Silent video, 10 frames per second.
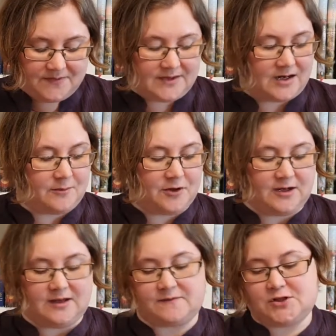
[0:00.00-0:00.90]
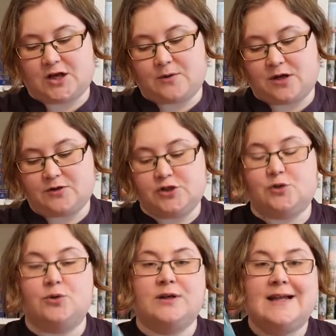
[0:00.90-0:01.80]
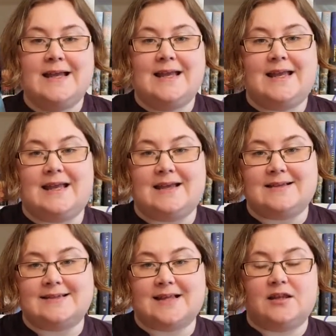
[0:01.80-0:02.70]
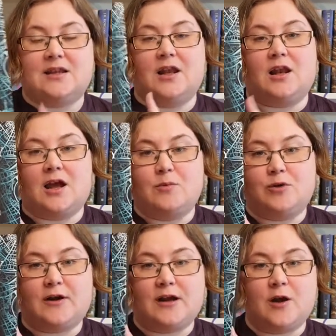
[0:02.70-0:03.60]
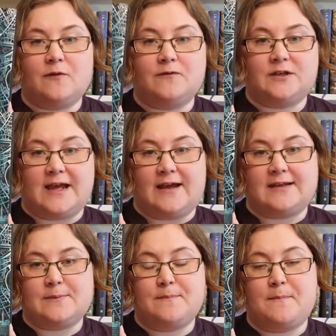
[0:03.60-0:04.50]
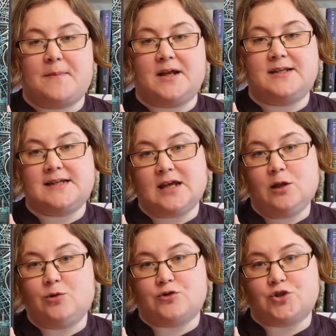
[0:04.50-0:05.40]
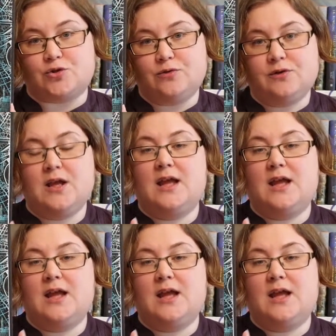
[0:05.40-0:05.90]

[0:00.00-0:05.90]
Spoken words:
that I'm going to give shout out to is The Library of the Dead by T.L. Huchu.